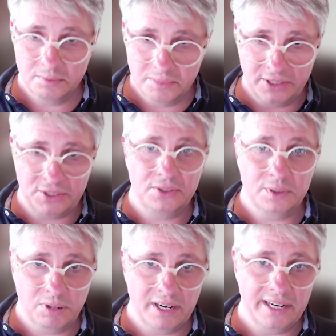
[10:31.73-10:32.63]
makes sure
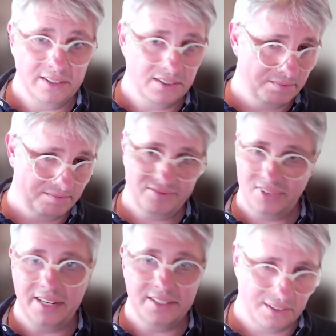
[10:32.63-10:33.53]
the plane
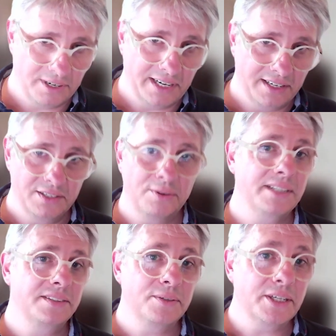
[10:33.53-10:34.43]
flies in the
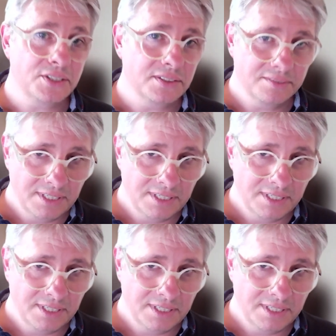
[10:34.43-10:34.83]
right direction.